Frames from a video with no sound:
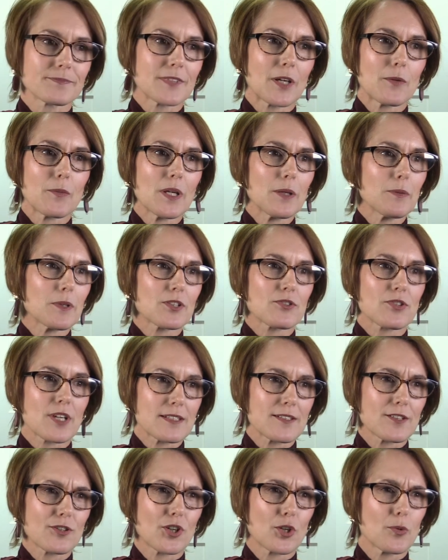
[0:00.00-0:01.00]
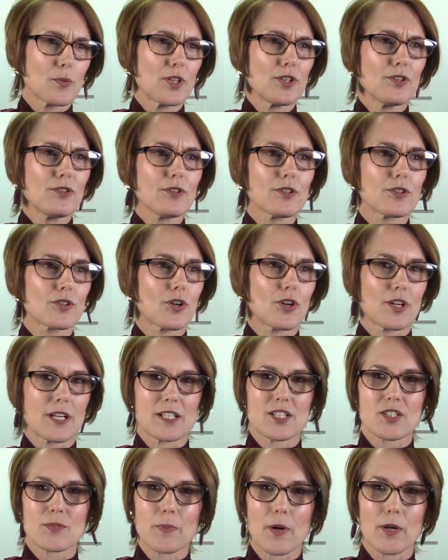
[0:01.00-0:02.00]
And we were trusting God. We knew God
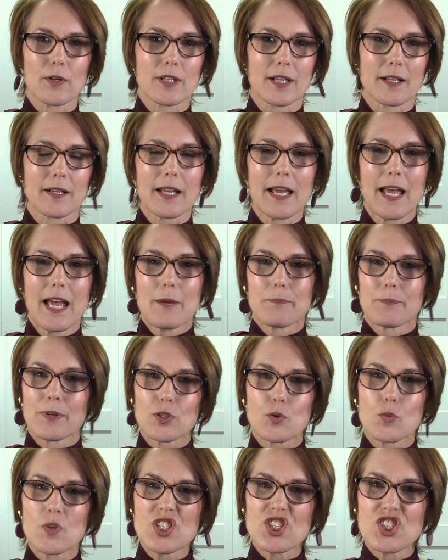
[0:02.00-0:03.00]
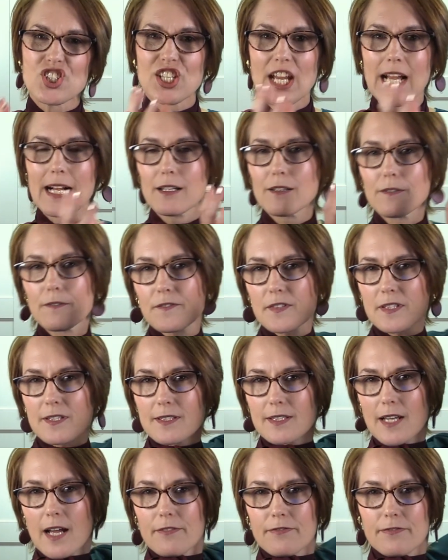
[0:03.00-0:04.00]
had spoken, but we shelved
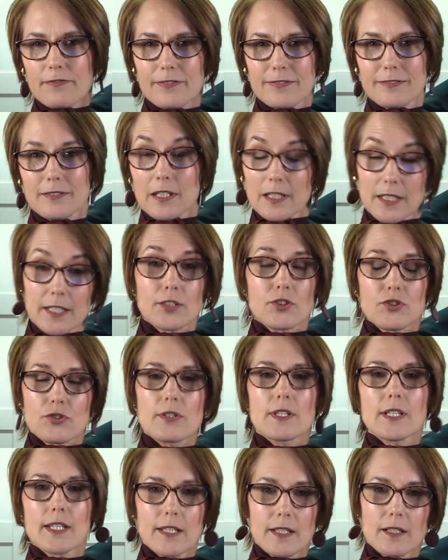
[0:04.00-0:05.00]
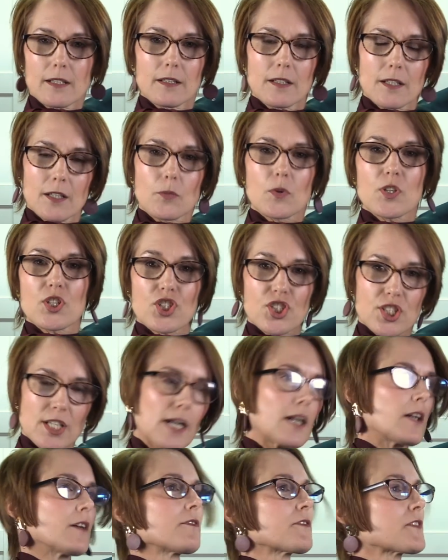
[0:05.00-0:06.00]
stuff. Literally, we
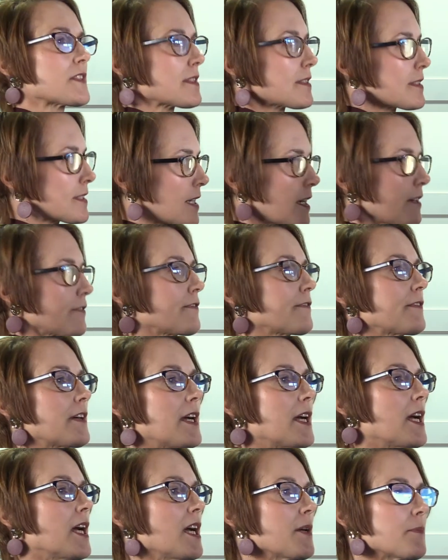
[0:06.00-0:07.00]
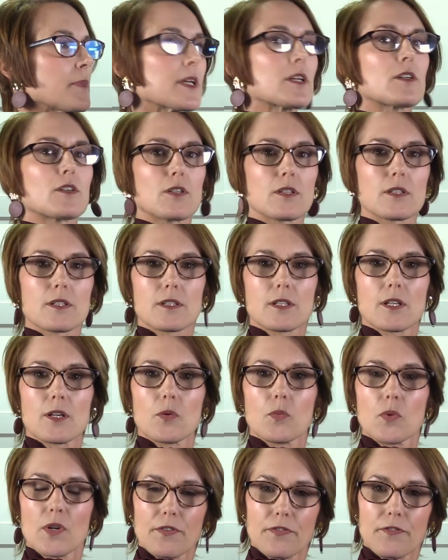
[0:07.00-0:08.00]
shelved stuff because
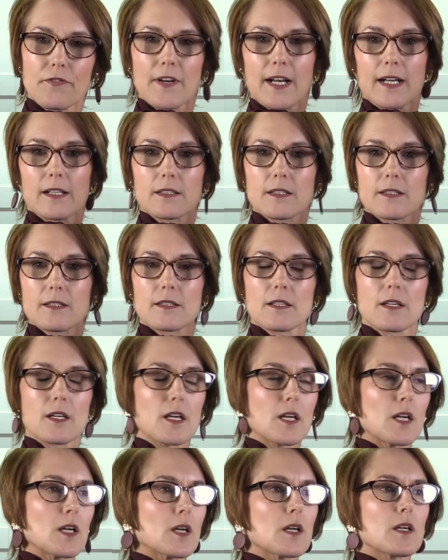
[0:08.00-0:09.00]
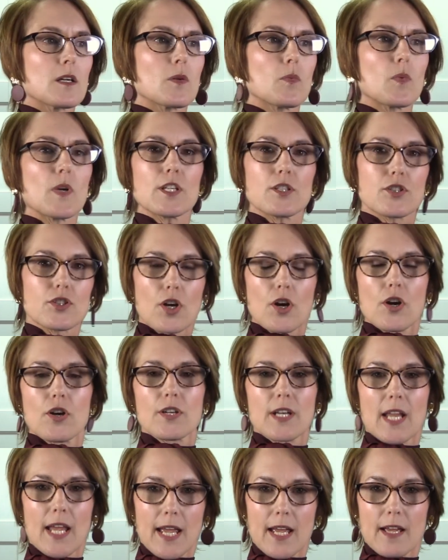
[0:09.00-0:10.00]
we felt we
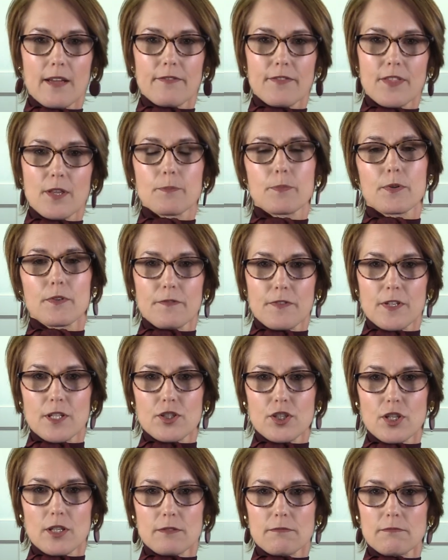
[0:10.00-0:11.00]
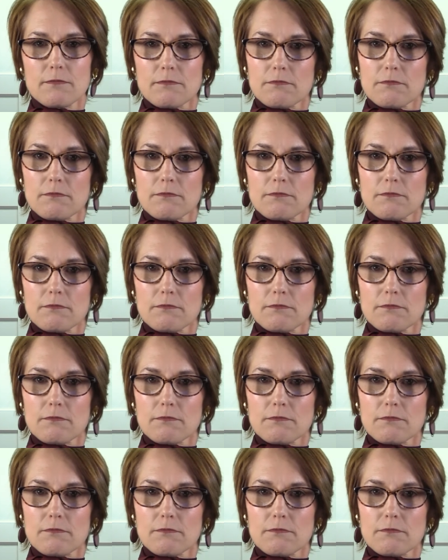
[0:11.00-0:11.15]
don't have the provision.